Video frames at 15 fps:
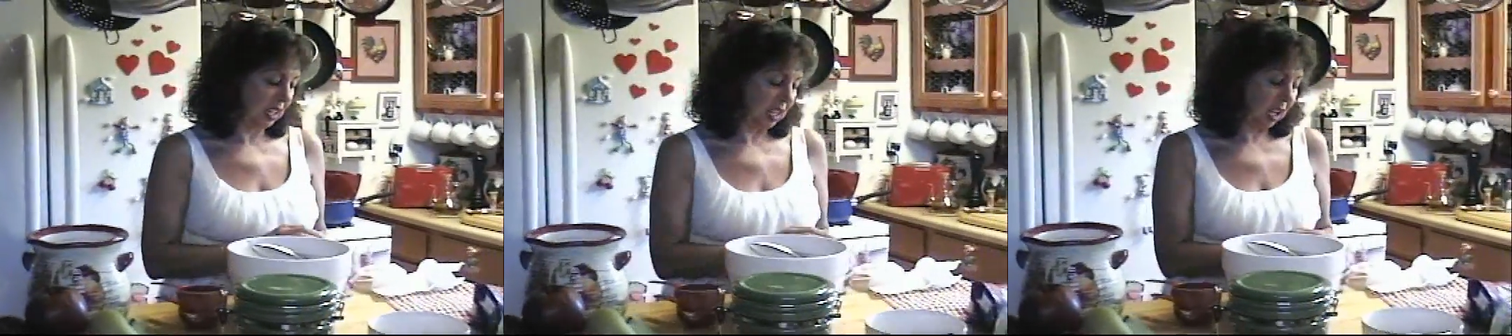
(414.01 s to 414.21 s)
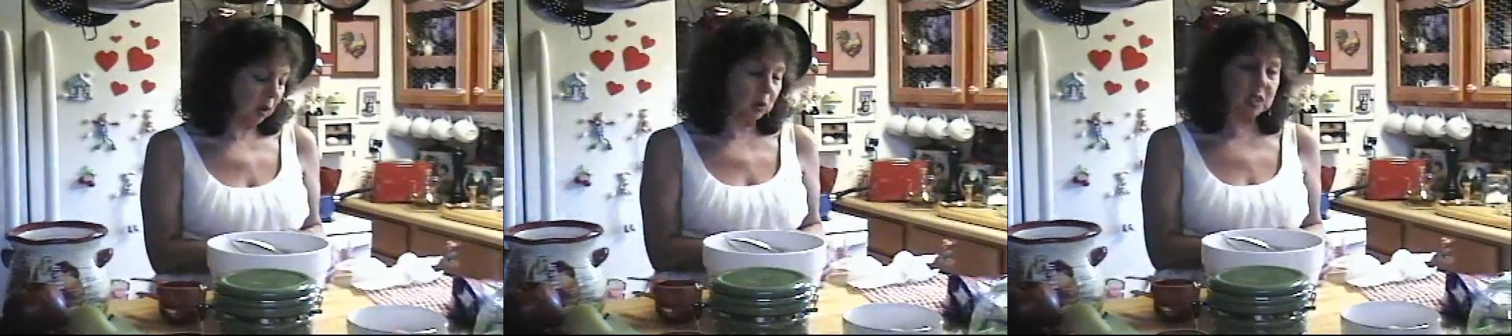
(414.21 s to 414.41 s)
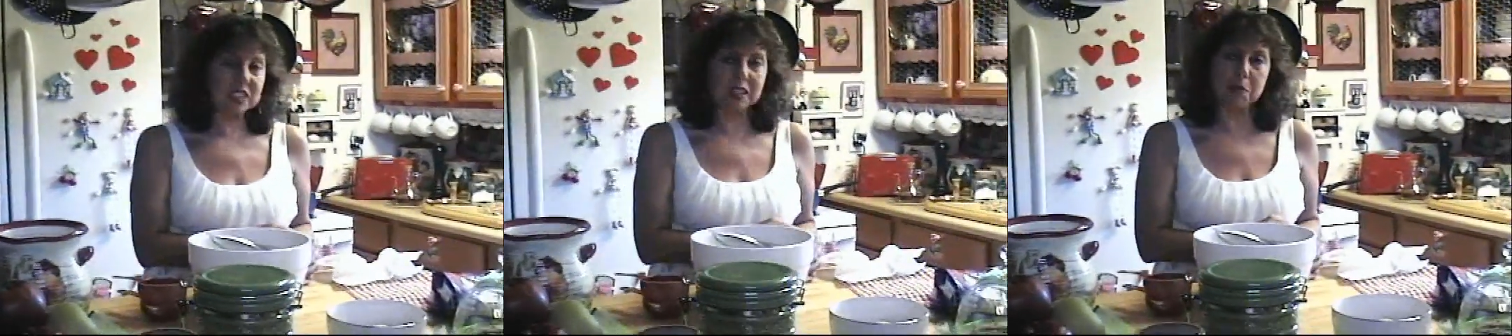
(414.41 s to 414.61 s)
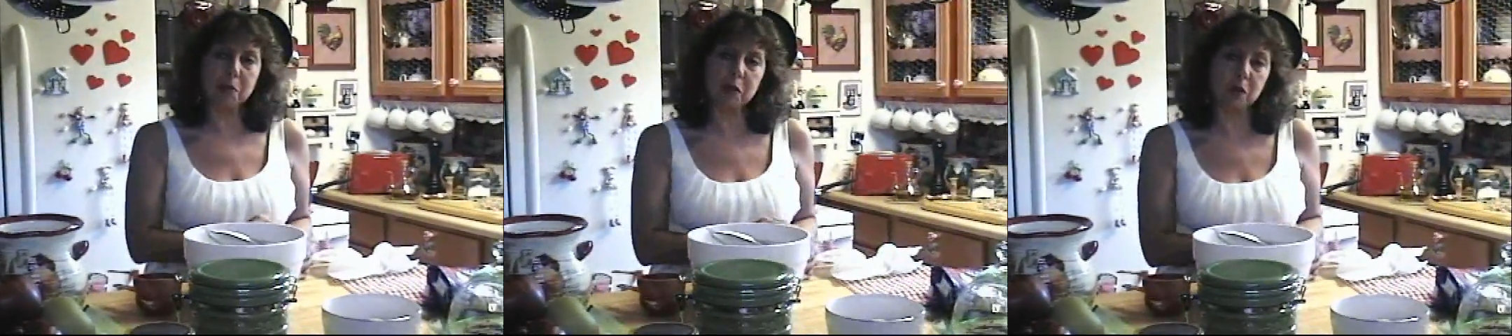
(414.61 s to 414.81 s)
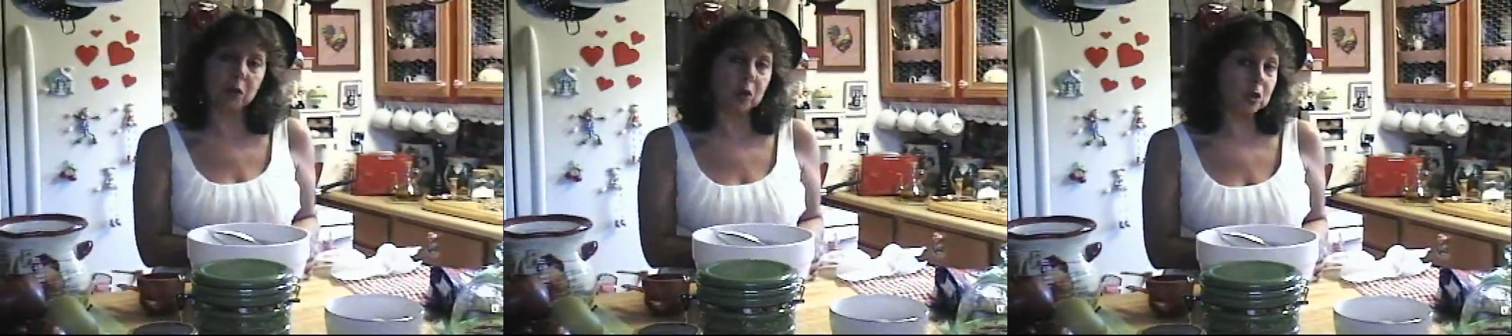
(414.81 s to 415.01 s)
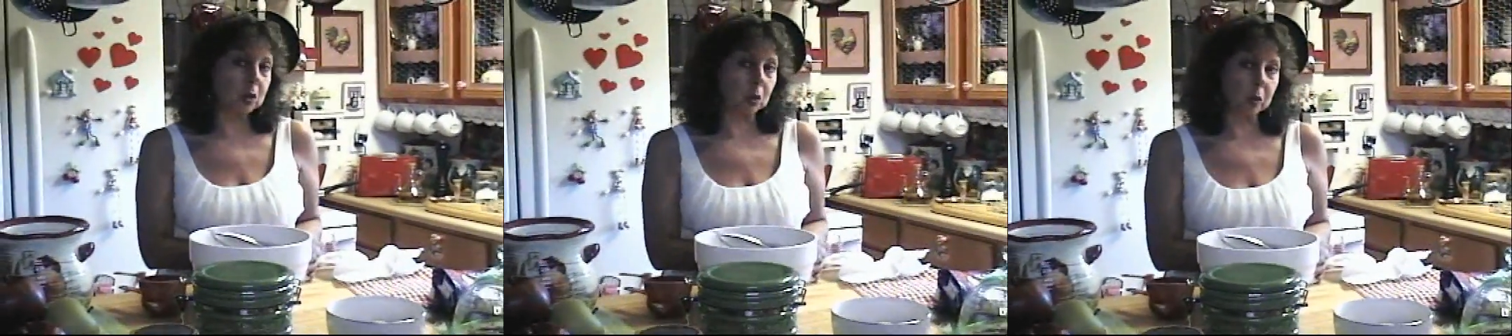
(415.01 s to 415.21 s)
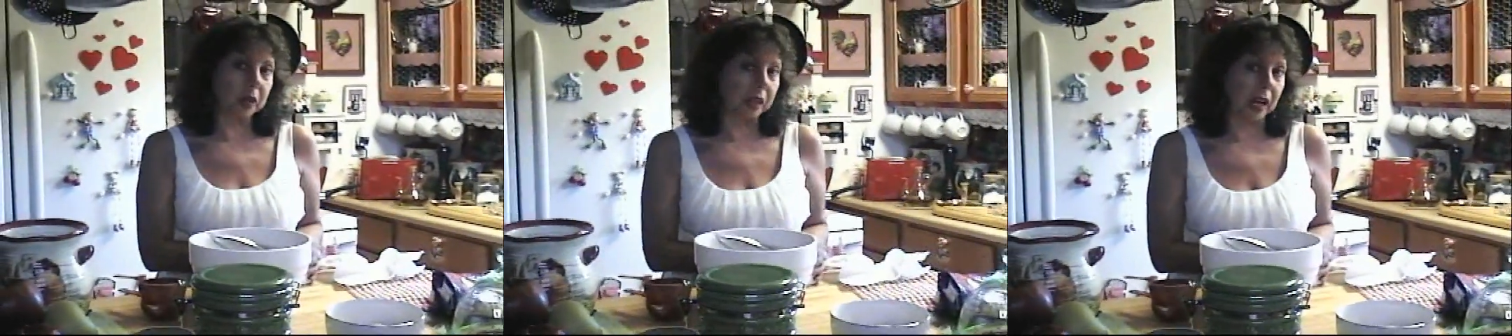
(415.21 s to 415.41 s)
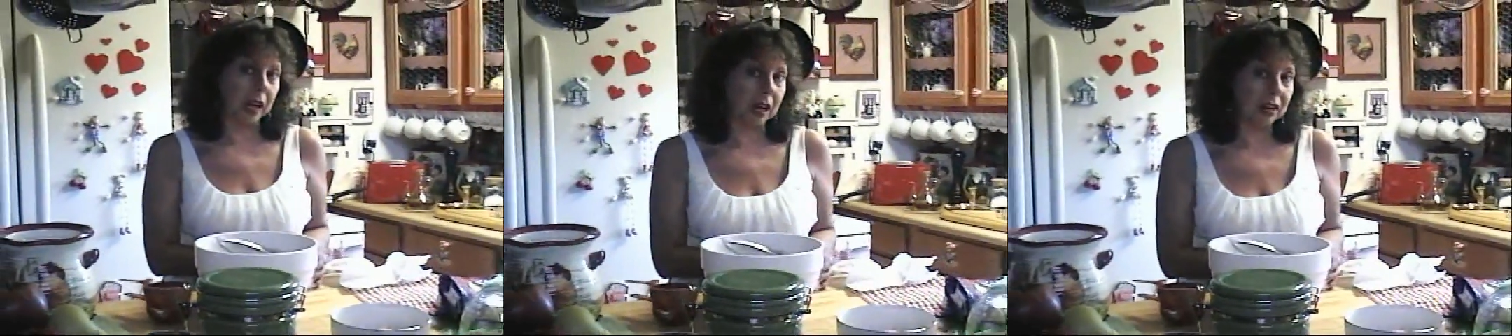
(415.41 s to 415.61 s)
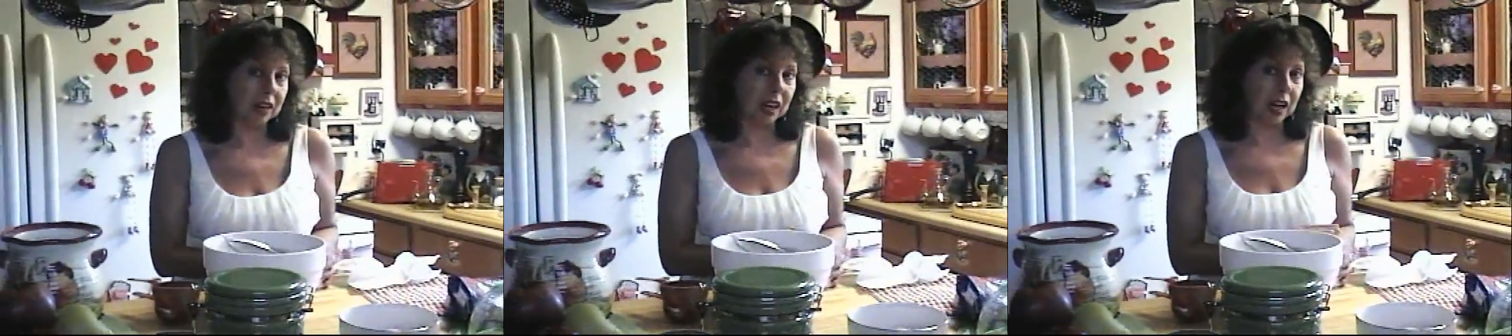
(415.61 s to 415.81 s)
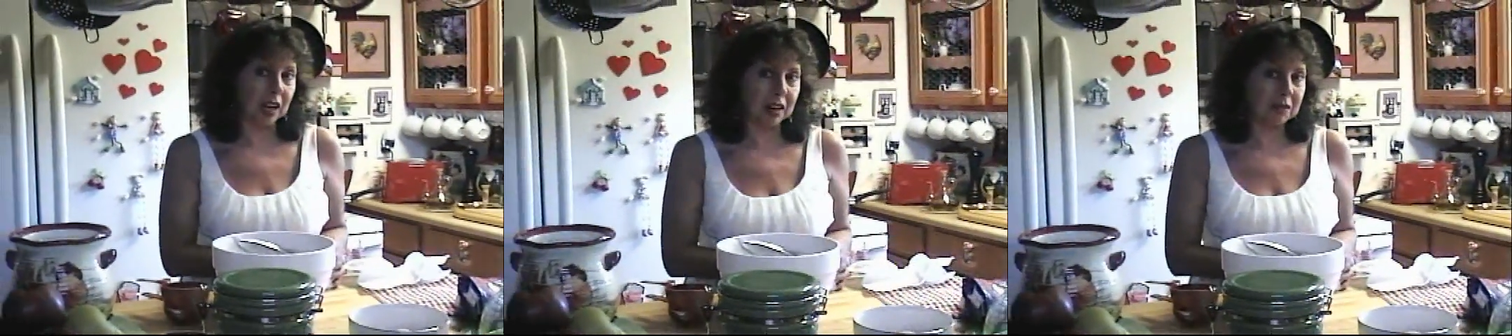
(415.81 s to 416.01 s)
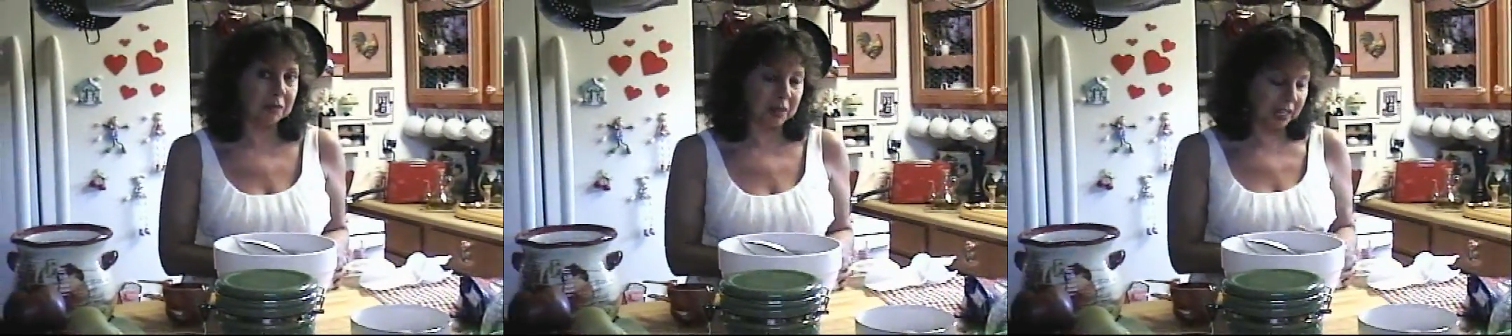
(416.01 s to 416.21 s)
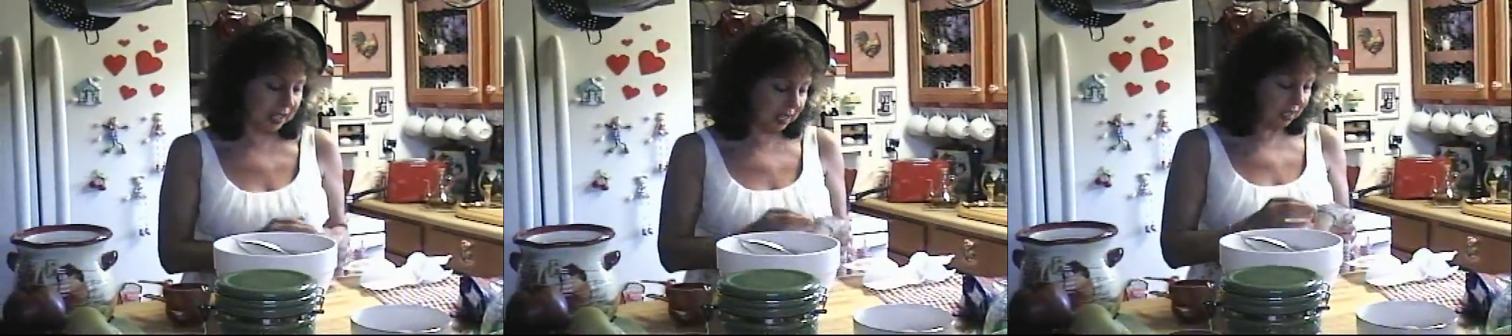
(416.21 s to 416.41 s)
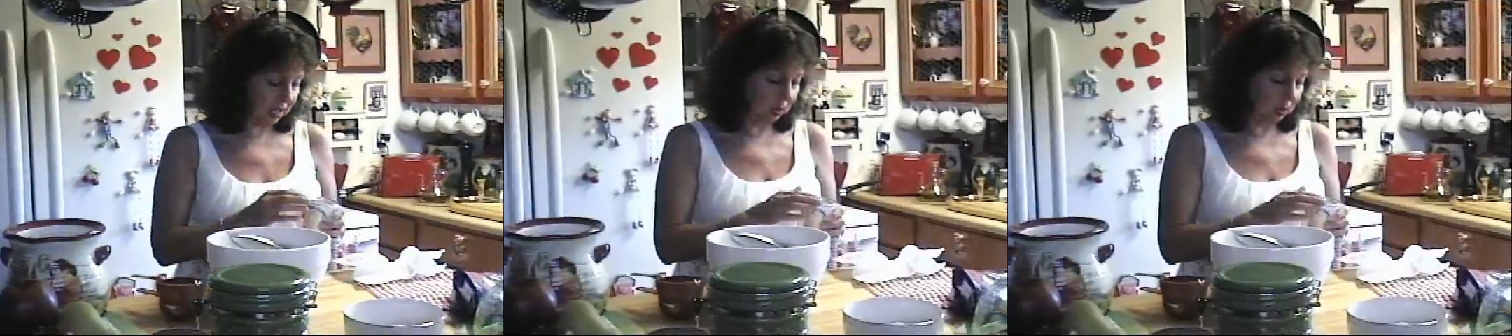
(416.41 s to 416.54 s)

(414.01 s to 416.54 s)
I wish some producer would hire me,